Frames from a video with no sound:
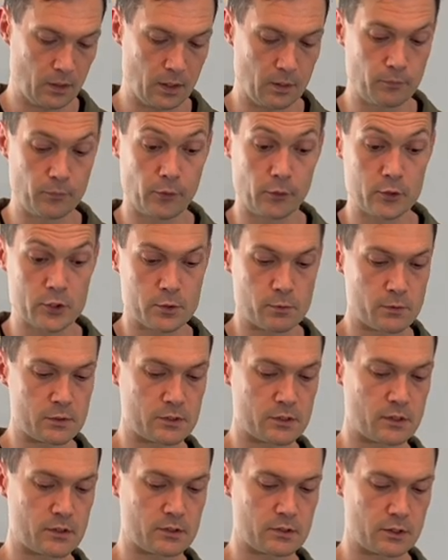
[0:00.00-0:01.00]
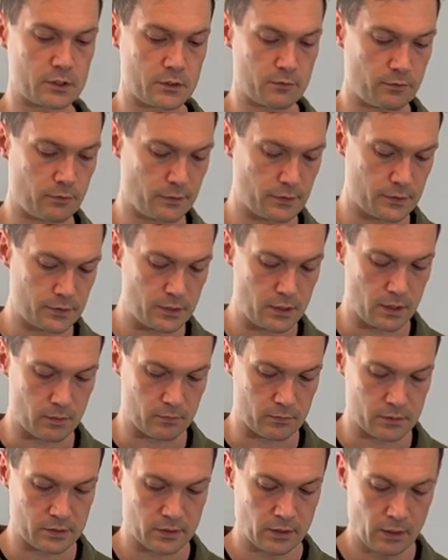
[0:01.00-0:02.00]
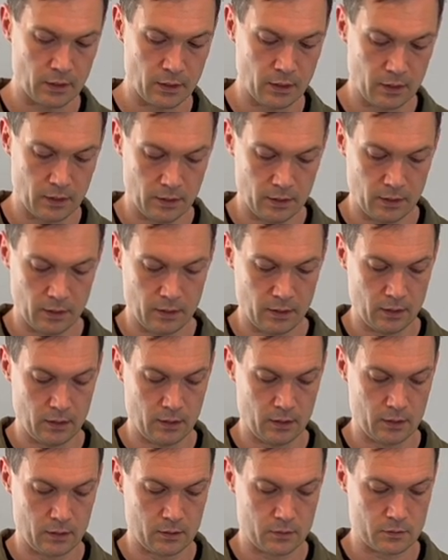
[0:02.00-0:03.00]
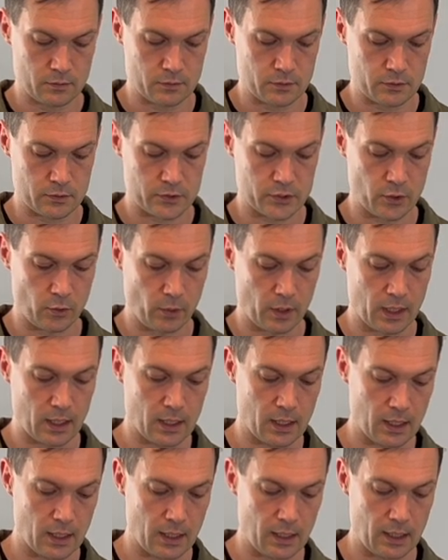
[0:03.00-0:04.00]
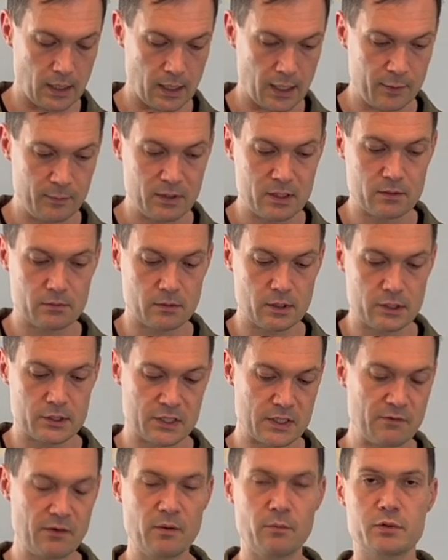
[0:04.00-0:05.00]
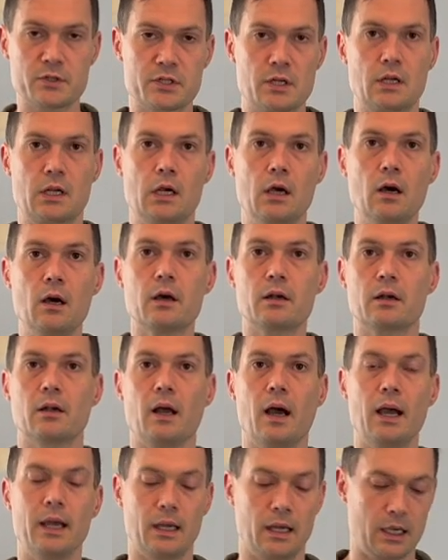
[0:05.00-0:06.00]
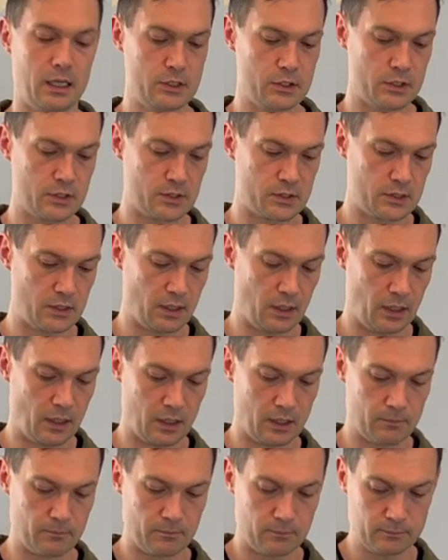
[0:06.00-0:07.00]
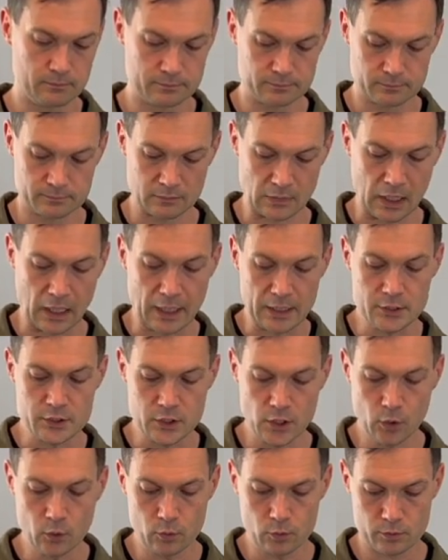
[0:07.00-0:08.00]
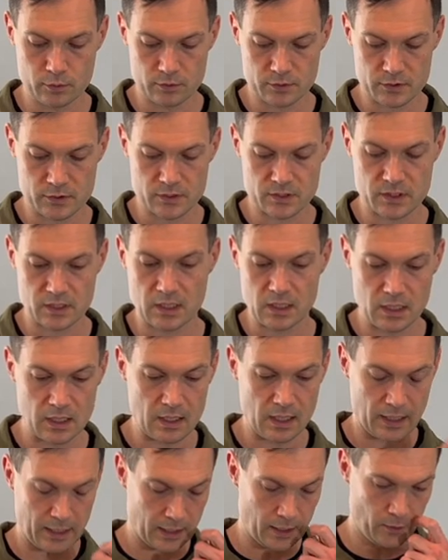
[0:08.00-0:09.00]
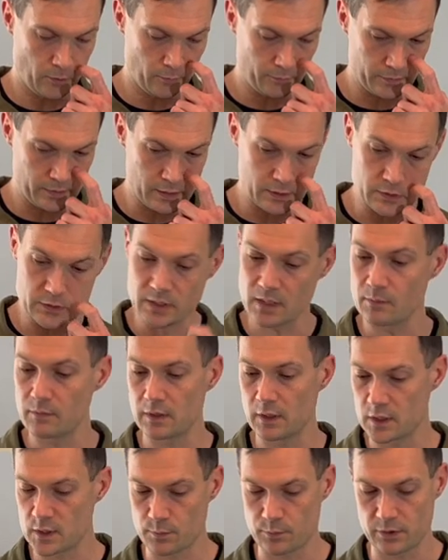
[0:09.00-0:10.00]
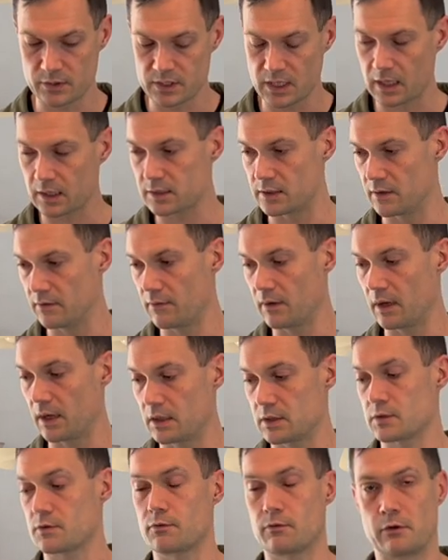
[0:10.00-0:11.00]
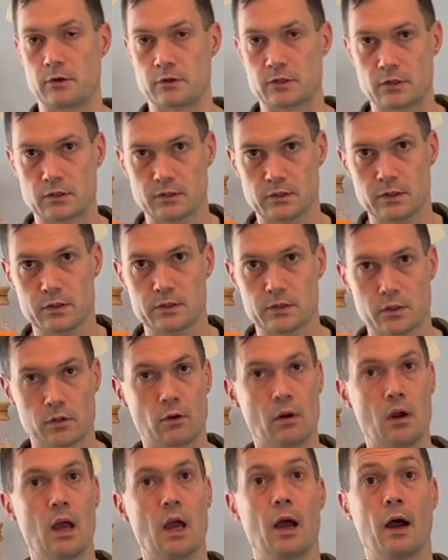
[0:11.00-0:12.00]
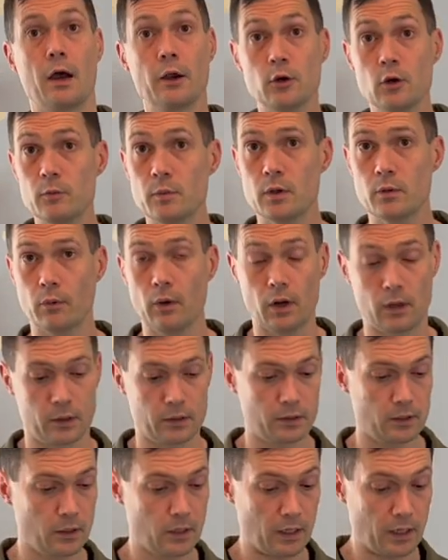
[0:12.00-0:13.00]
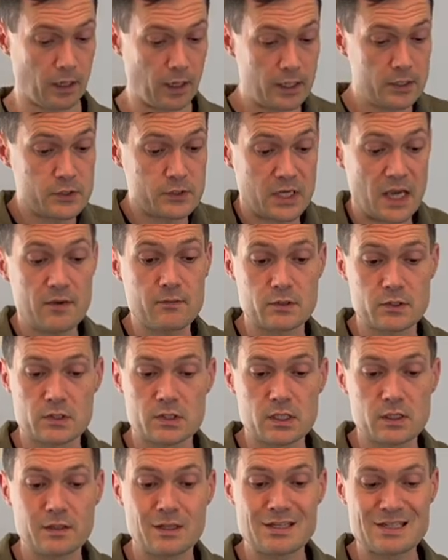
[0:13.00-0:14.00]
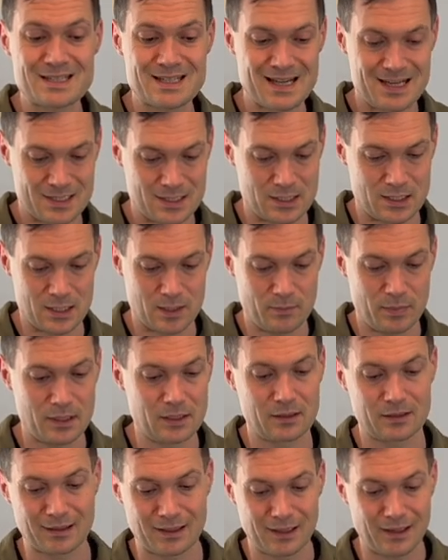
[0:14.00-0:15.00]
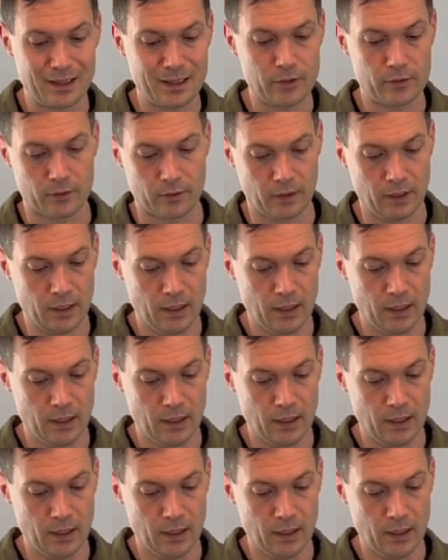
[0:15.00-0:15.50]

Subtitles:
burst resistance for the seams. So, I mean, it's 70% cotton. I don't see how these can be as protective as, for instance, these two. I could be wrong. I just haven't seen these tested independently either.